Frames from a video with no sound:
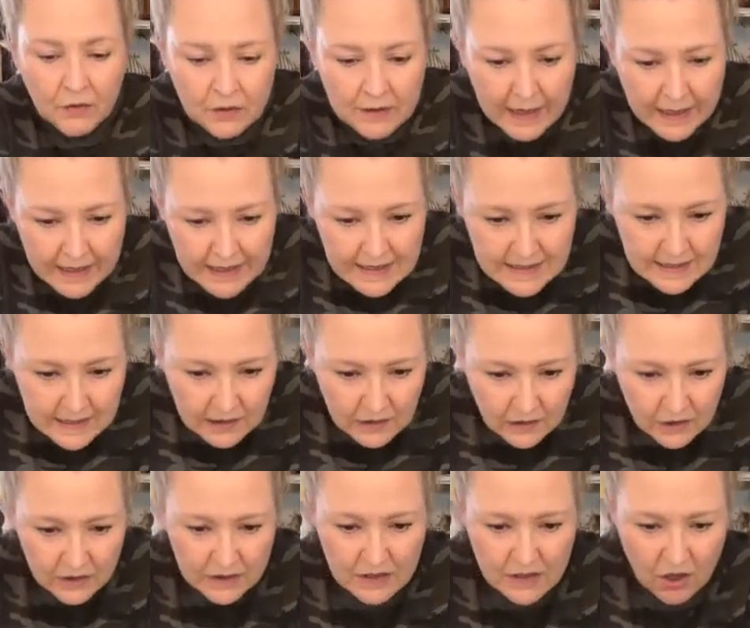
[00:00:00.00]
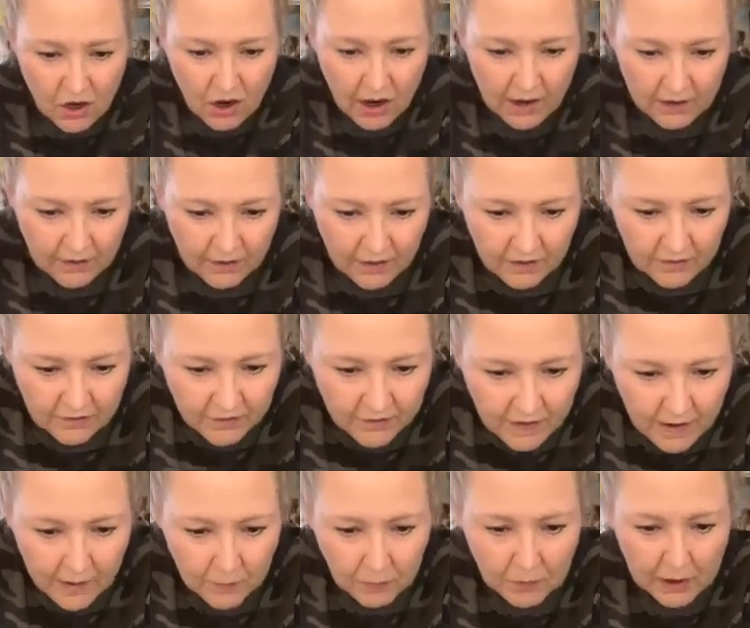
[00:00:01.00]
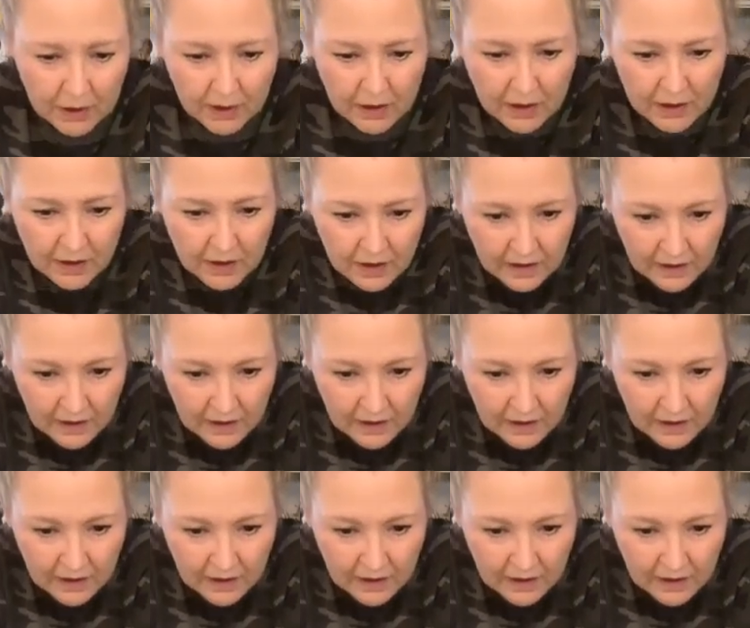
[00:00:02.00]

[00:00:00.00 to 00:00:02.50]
how nice it looked on fabric.